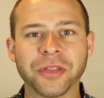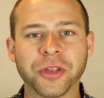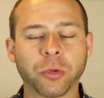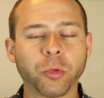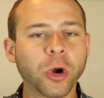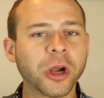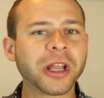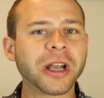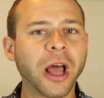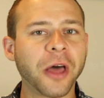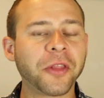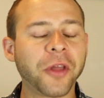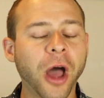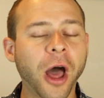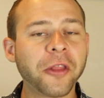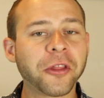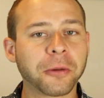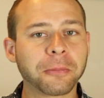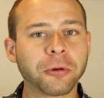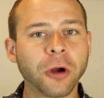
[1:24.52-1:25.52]
And they're working on the
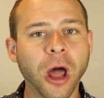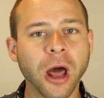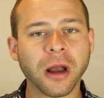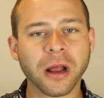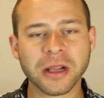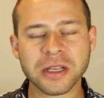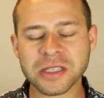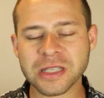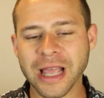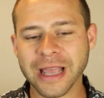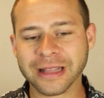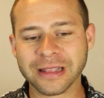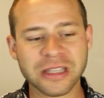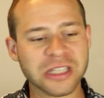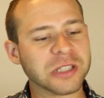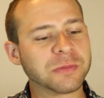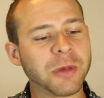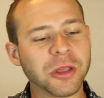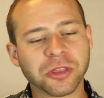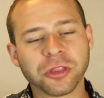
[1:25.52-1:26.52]
other products like
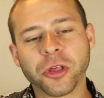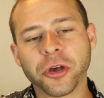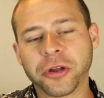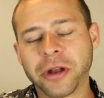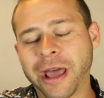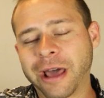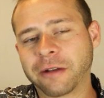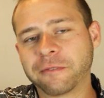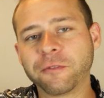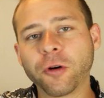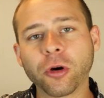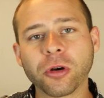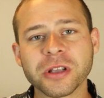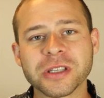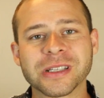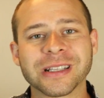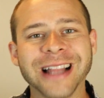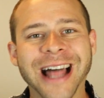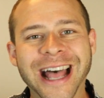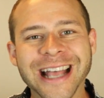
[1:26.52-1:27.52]
the Smith Lowdown
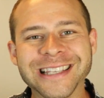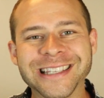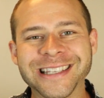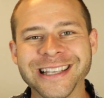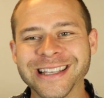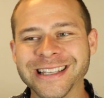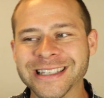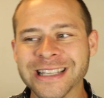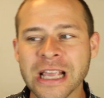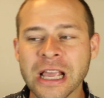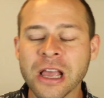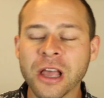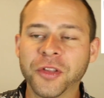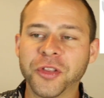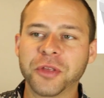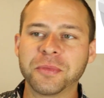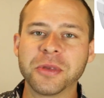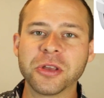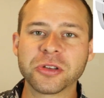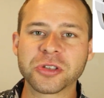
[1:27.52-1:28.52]
focus glasses,
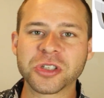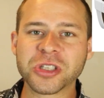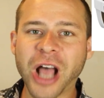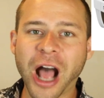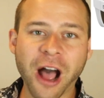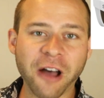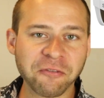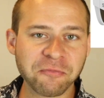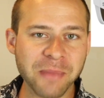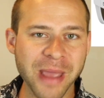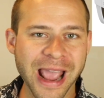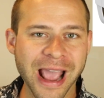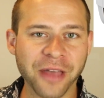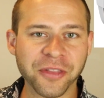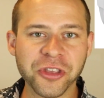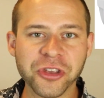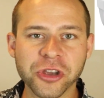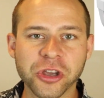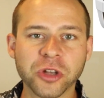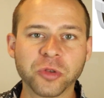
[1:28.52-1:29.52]
the Muse soft
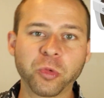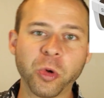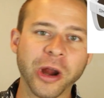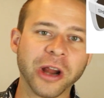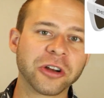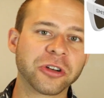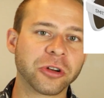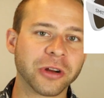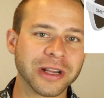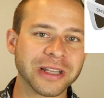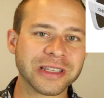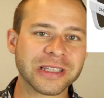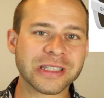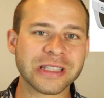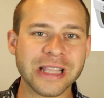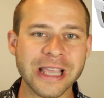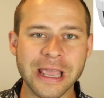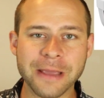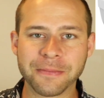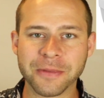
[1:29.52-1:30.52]
band that you could wear during
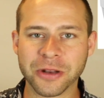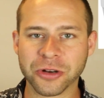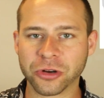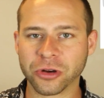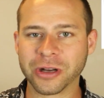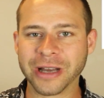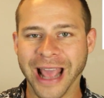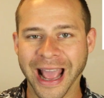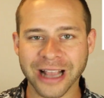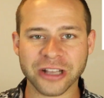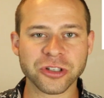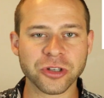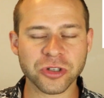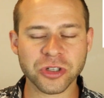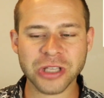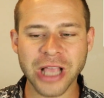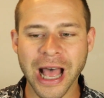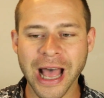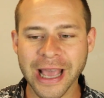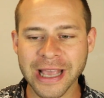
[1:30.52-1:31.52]
sleep and during
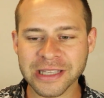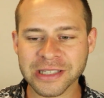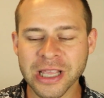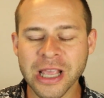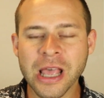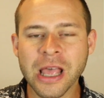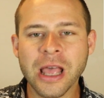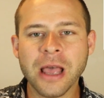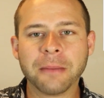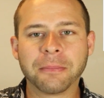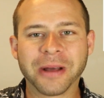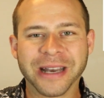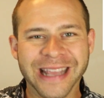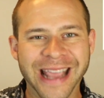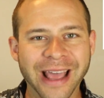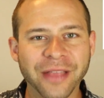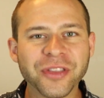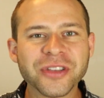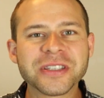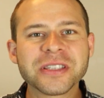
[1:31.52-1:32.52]
exercise. But
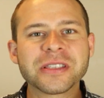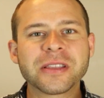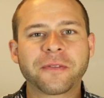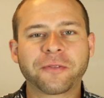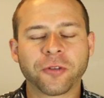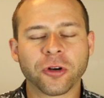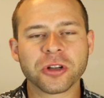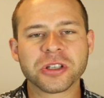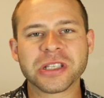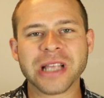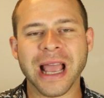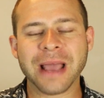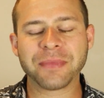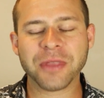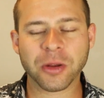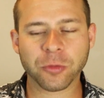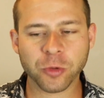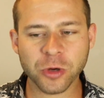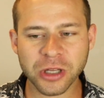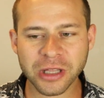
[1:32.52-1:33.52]
again, this is the first
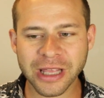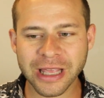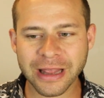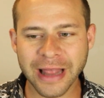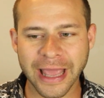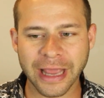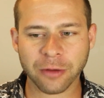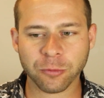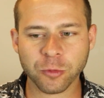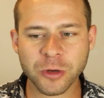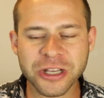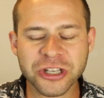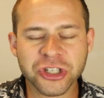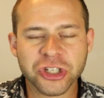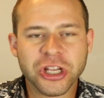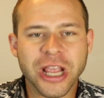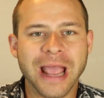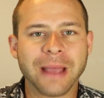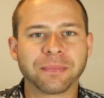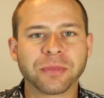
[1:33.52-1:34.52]
time they really like
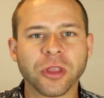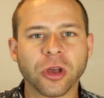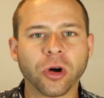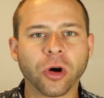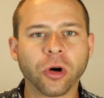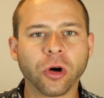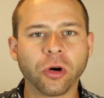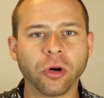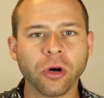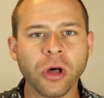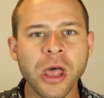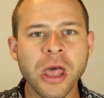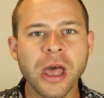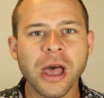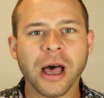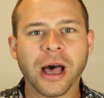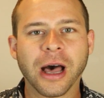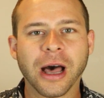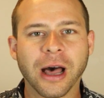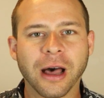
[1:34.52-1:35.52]
reshaped the whole
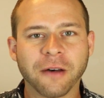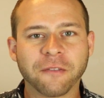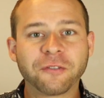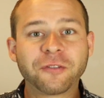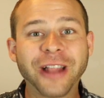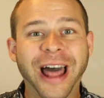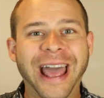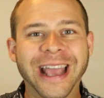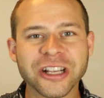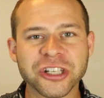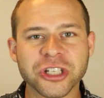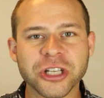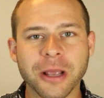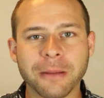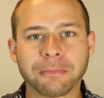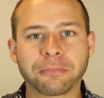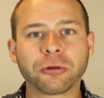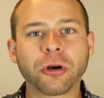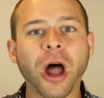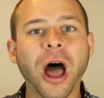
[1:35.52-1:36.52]

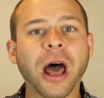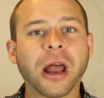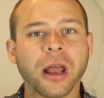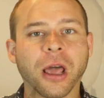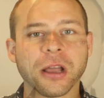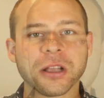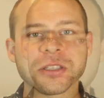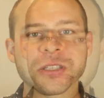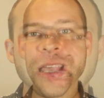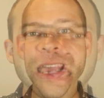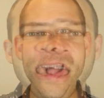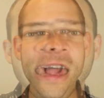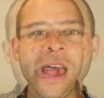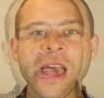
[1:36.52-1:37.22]
flagship product.